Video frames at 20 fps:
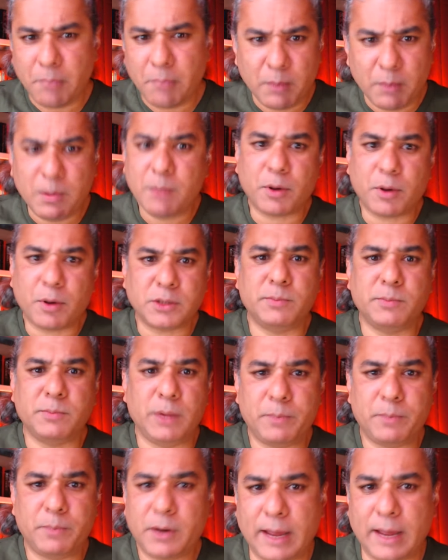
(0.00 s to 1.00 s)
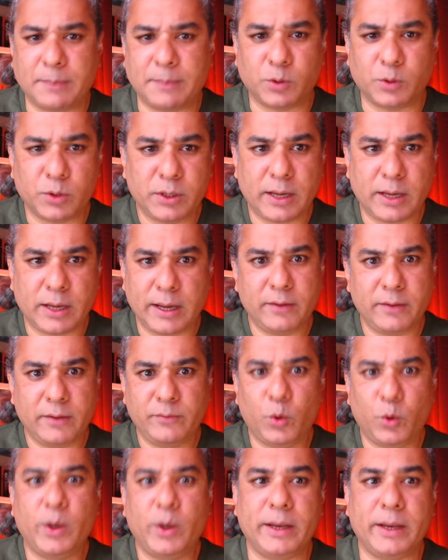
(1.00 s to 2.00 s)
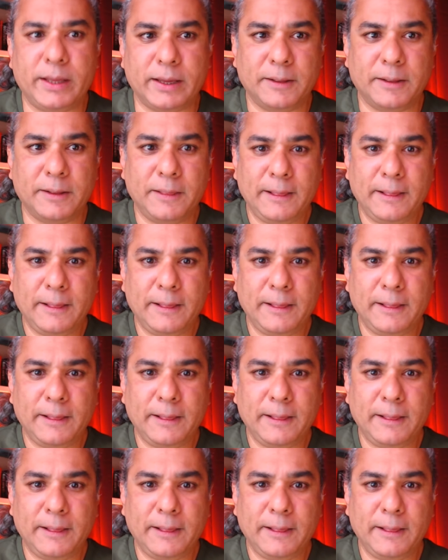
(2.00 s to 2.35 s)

Maybe, possibly, perhaps. Okay, I have no idea.